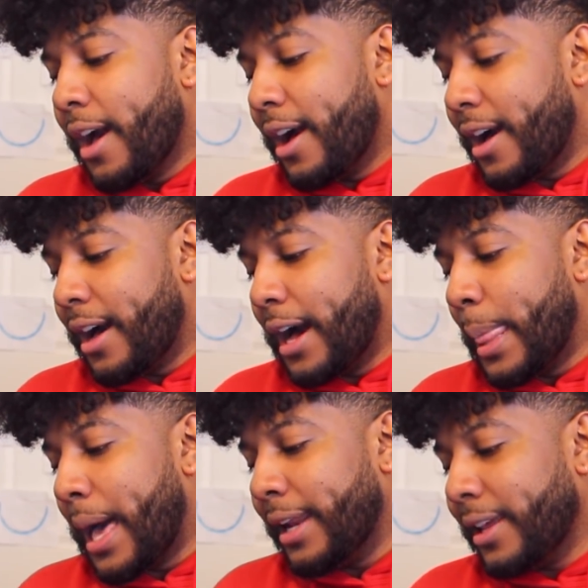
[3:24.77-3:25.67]
A
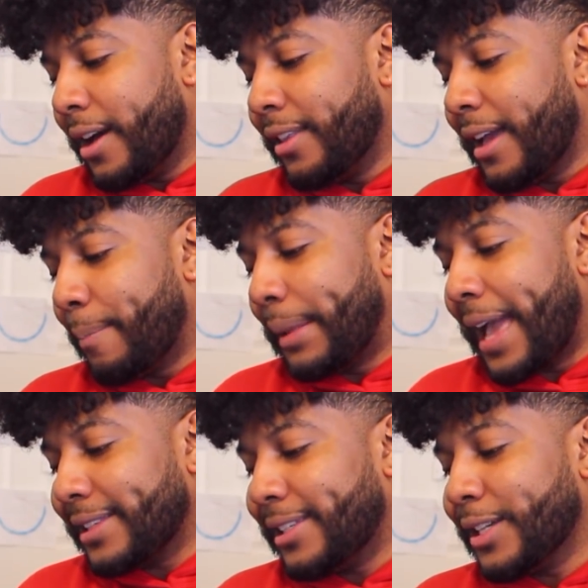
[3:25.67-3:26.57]
lot of y'all like
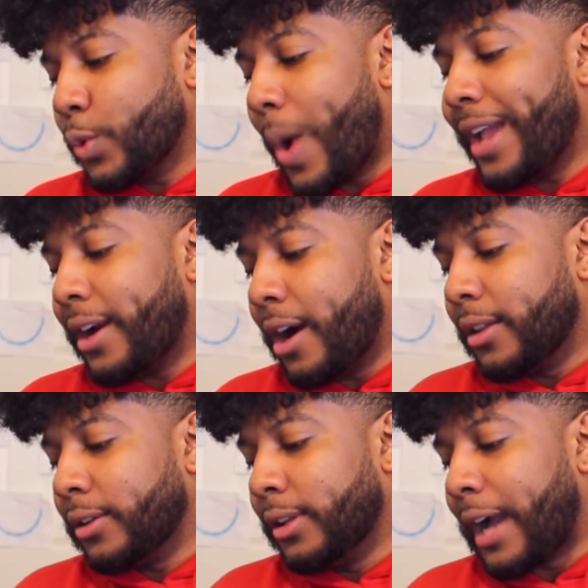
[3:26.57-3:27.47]
Black Tux White
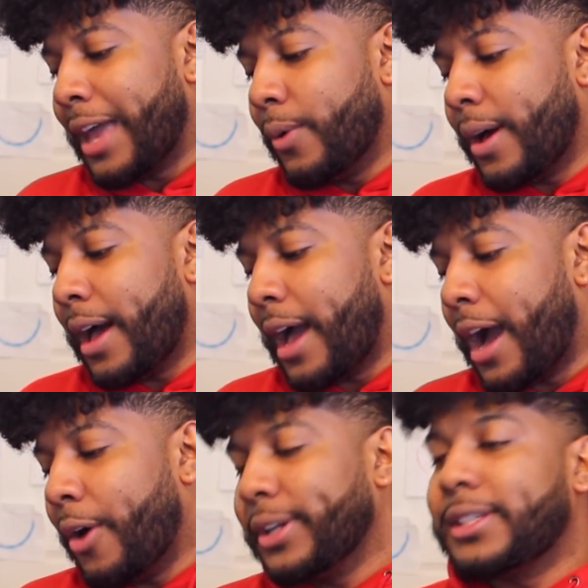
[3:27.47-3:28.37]
Collar. Look, I
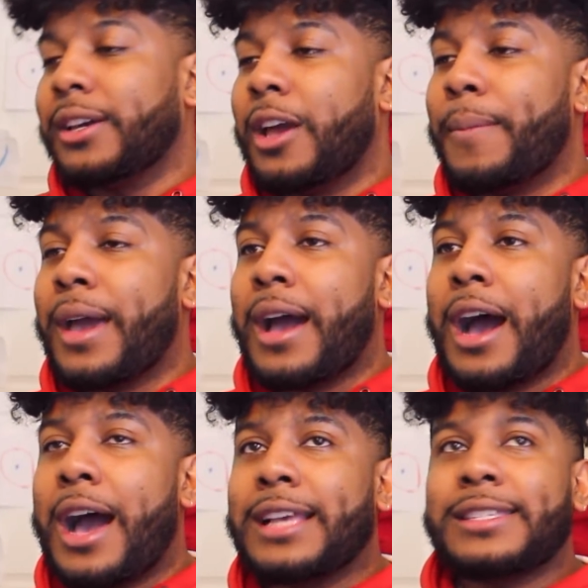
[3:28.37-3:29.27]
already tell y'all, man,
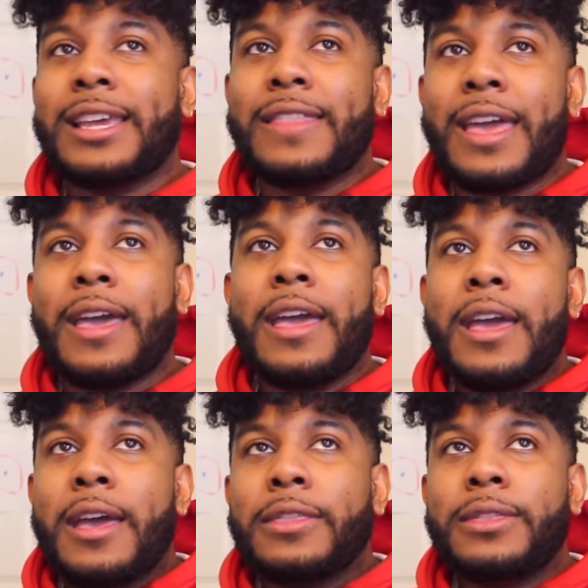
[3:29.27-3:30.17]
I say that
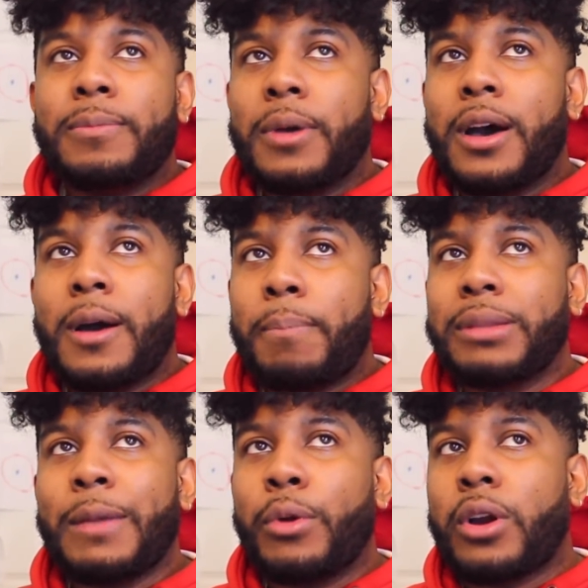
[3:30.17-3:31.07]

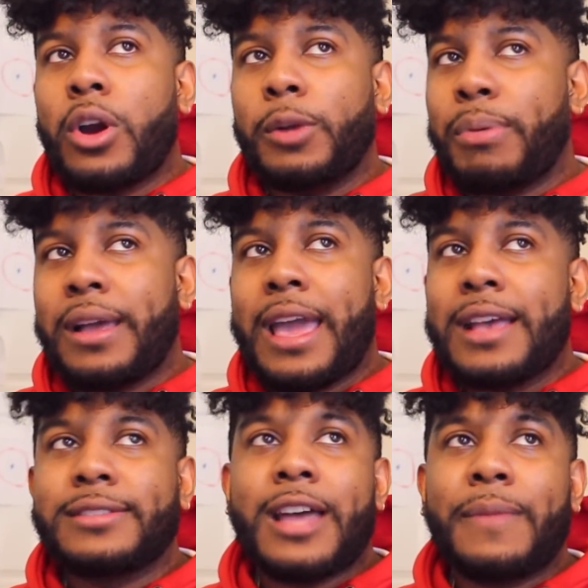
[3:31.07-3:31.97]
Playboi Carti probably
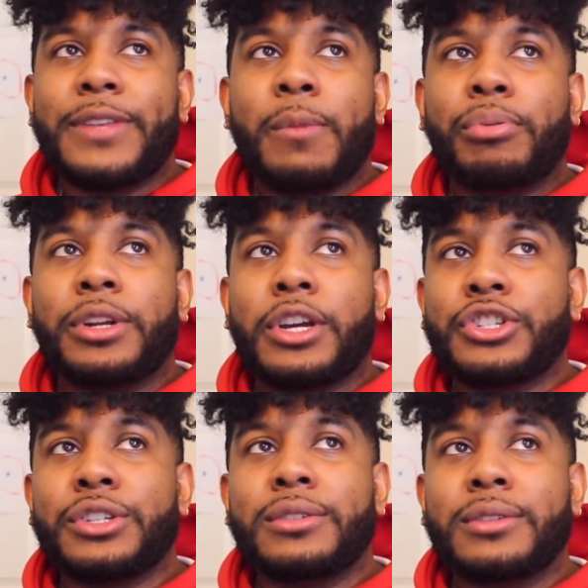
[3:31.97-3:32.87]
has top 10
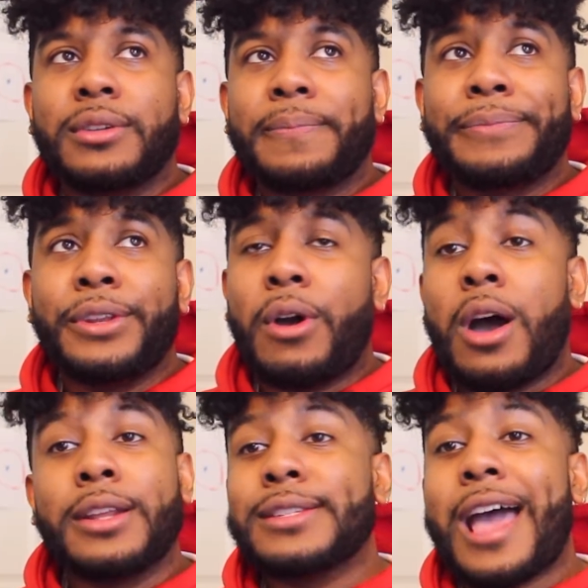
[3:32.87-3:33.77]
production,
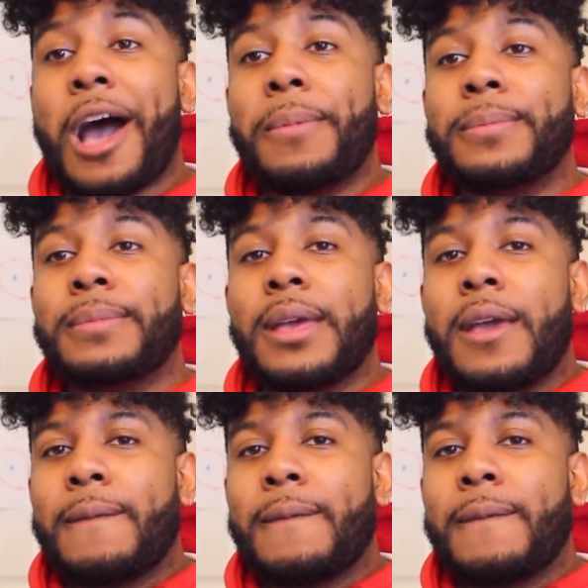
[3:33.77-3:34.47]
on his album.